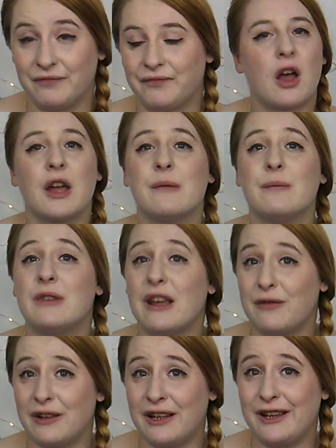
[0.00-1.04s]
I am
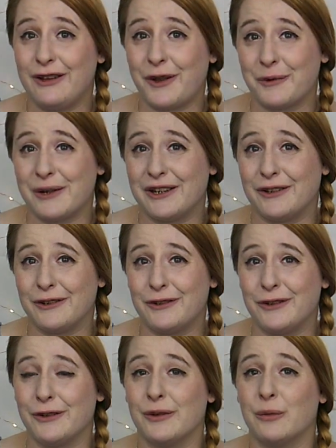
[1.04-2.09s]
definitely going
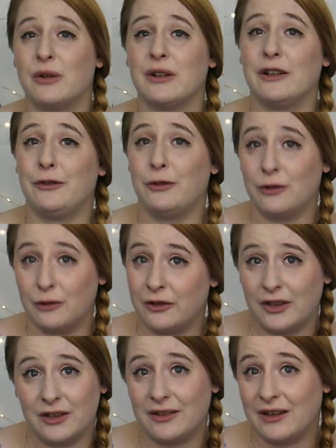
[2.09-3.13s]
to the one in
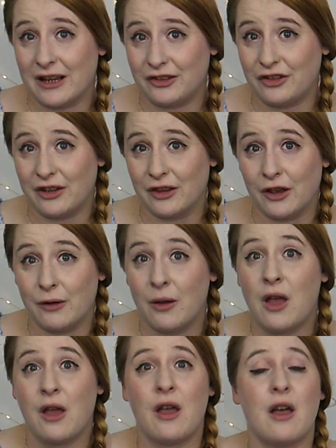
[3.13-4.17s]
Chawton next year though.
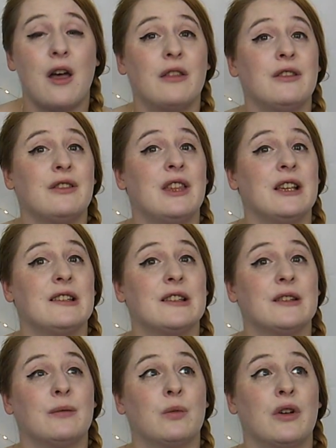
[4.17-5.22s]

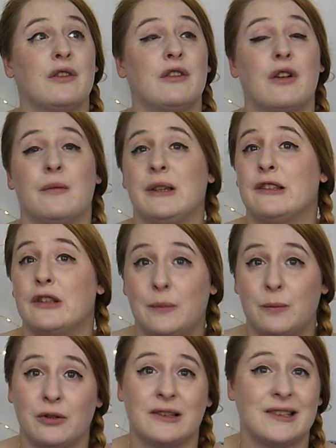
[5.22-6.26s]
This one got me
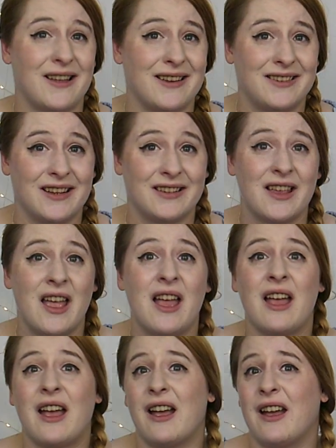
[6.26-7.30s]
super excited,
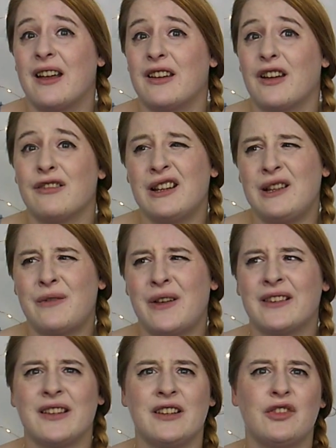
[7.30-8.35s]
and I really
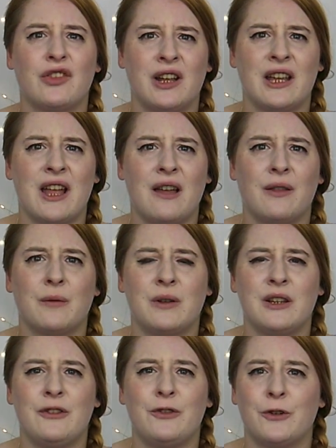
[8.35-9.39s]
fancy trying out the one
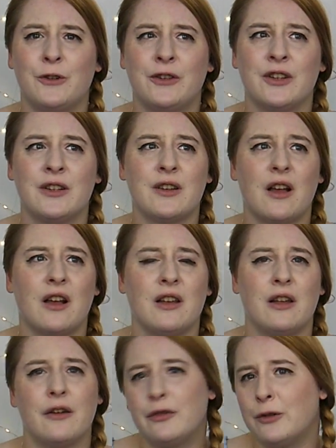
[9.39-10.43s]
in Chawton. I
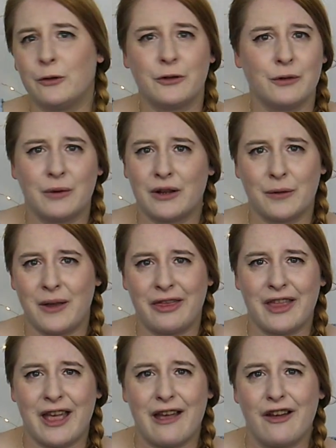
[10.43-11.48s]
loved Chawton when I went
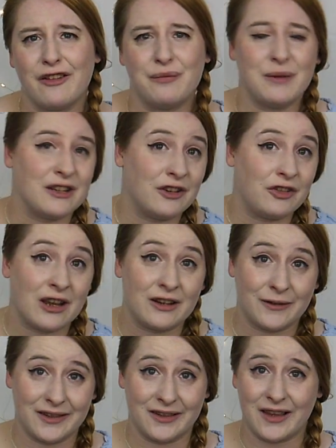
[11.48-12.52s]
there. I've been to Jane
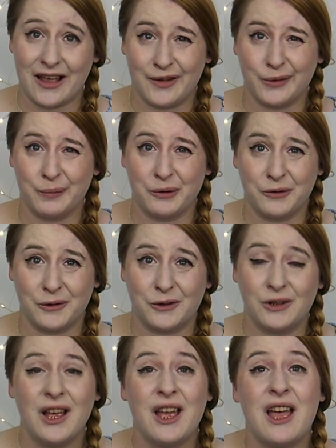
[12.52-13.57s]
Austen's house
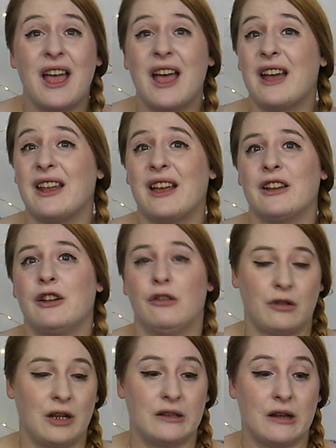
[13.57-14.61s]
before and had a
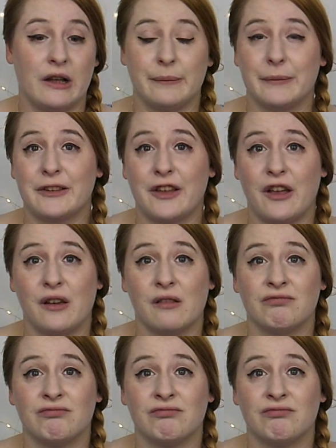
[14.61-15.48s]
great time, so